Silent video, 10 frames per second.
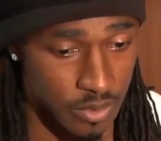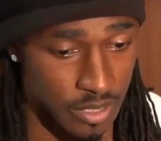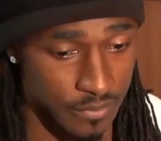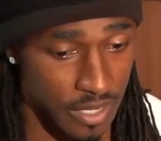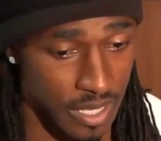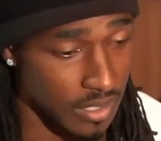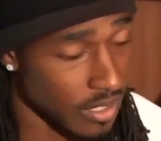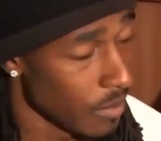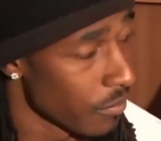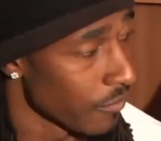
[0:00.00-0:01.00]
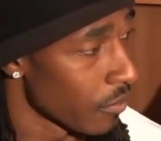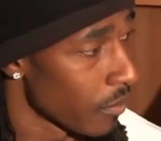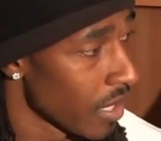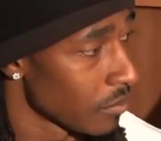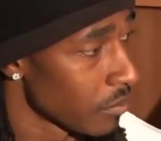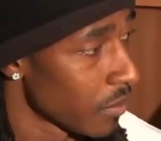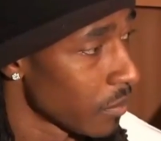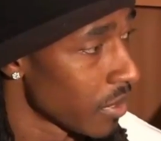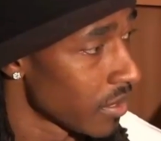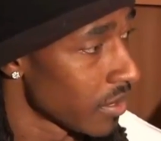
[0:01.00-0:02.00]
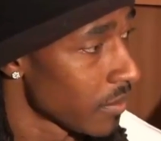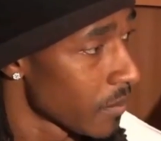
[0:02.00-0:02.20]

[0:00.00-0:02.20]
definitely got to keep them from making a big play.